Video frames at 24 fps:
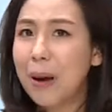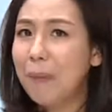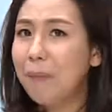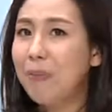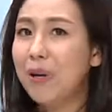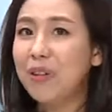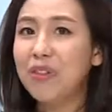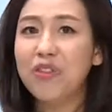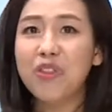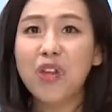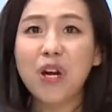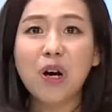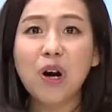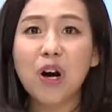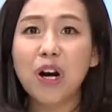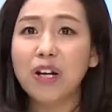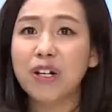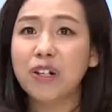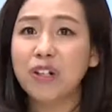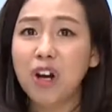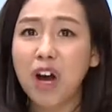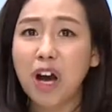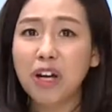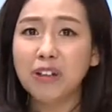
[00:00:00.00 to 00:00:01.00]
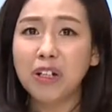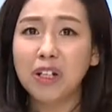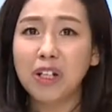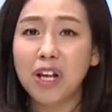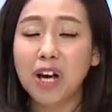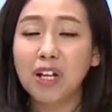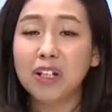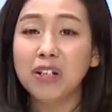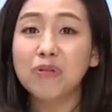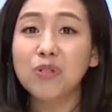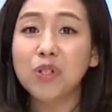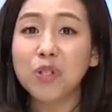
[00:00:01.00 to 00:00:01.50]
but there are not a
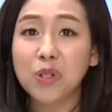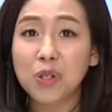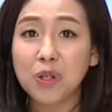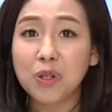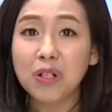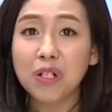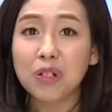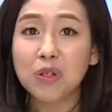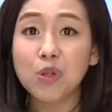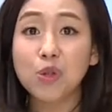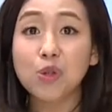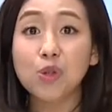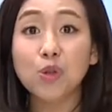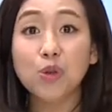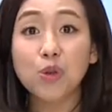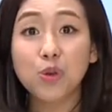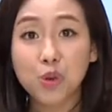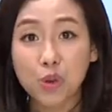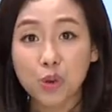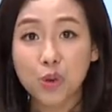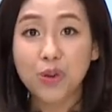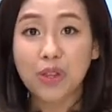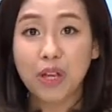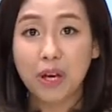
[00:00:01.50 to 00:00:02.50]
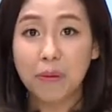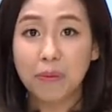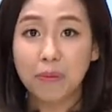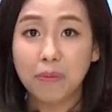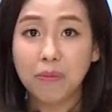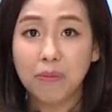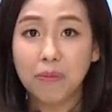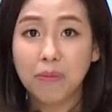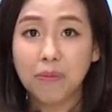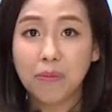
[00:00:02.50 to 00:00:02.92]
lot of students to do them.